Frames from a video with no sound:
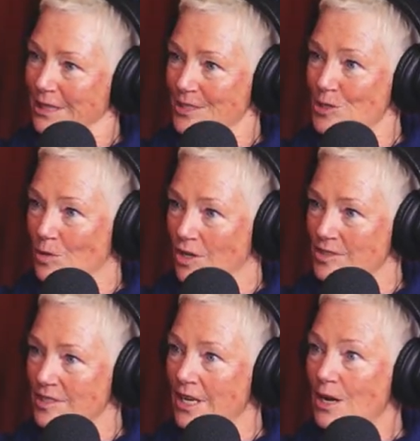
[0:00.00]
this yeah,
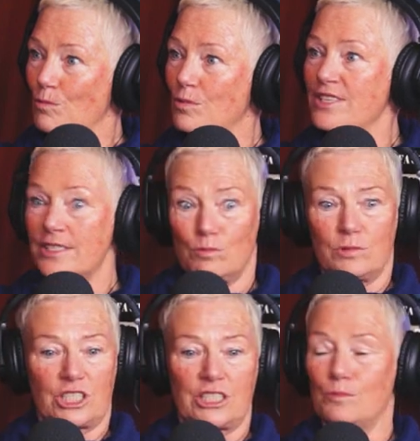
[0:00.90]
was. Yeah. Well, this
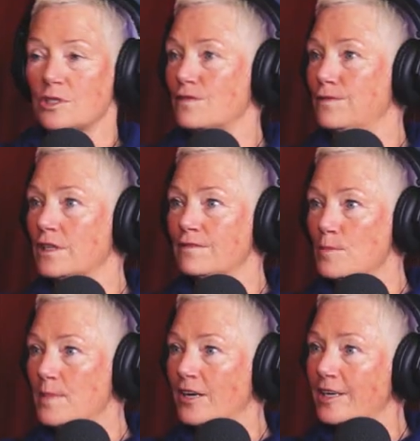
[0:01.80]
ship was full of
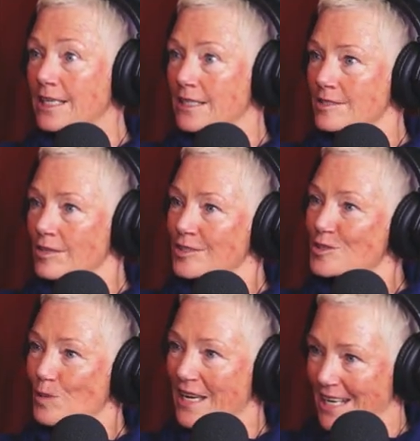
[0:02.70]
Americans on
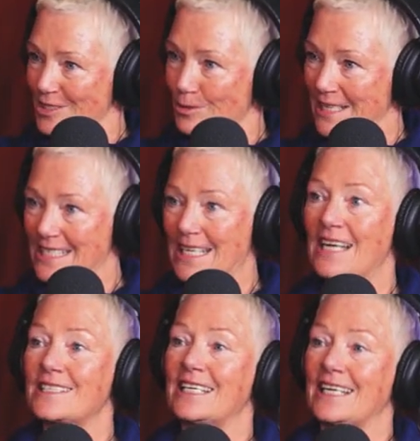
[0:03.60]
its way down to
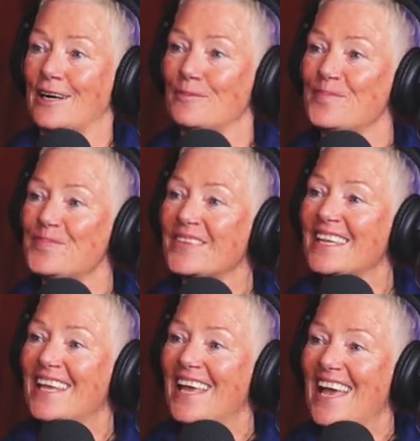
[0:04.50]
Antarctica.
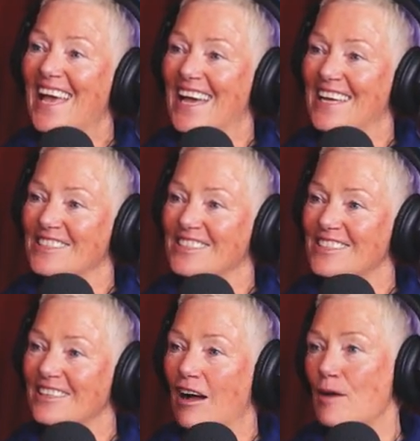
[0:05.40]

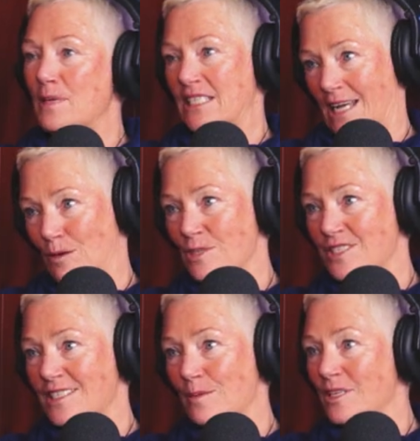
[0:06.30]
And I met up with
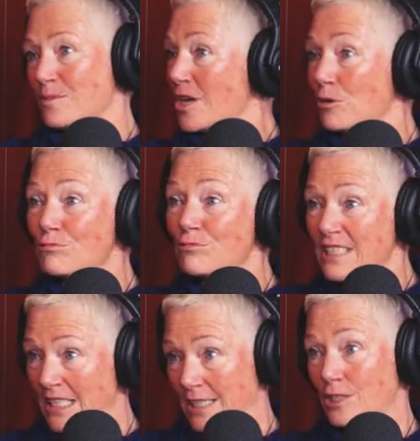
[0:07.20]
some of them. They were
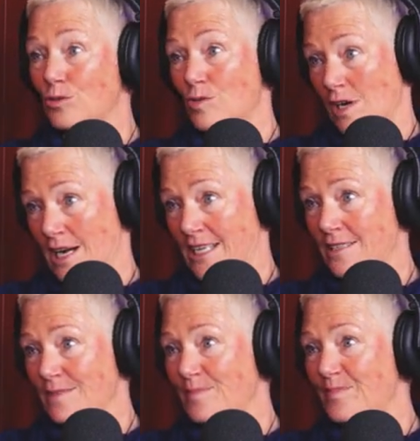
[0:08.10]
really cool
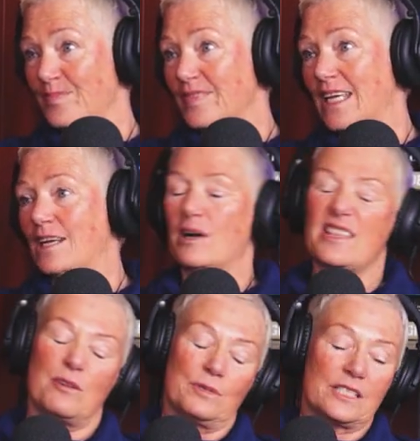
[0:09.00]
guys. Yeah. Anyway,
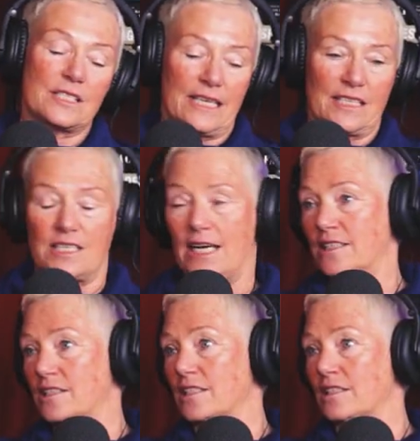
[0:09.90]
they went to the
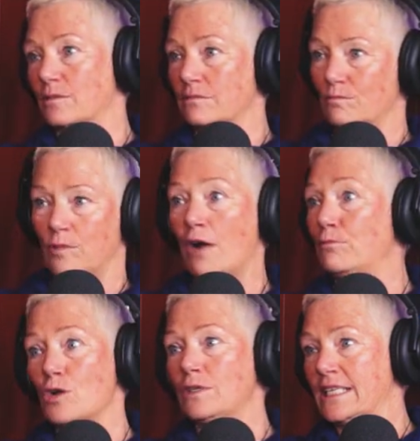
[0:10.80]
Antarctic and I
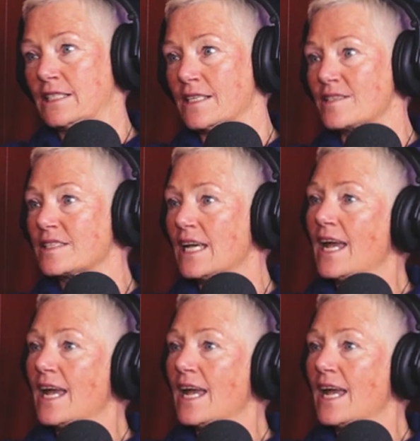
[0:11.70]
wrote letters.